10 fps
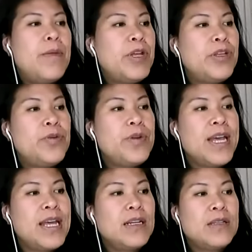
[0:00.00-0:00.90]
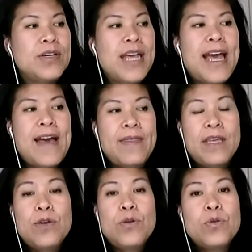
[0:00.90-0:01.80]
You can look at
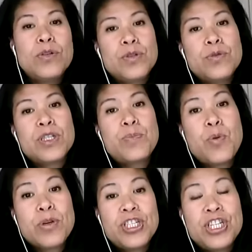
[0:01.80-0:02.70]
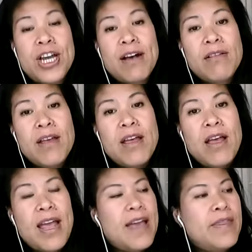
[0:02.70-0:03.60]
the Cool Azul Sports Gel
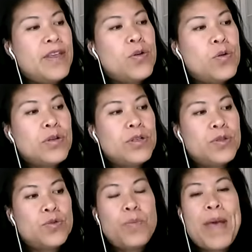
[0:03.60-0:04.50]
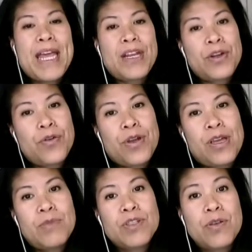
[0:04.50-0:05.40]
and the Cool Azul Pain
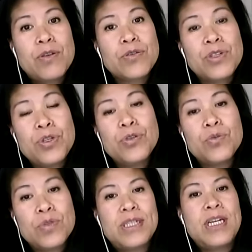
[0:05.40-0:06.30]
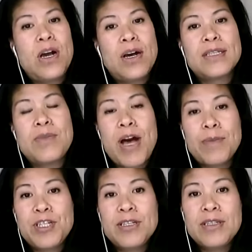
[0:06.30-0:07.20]
Cream. So those are two really awesome
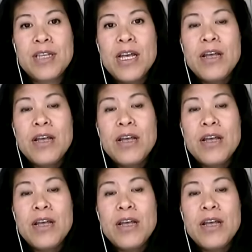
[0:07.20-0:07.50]
options.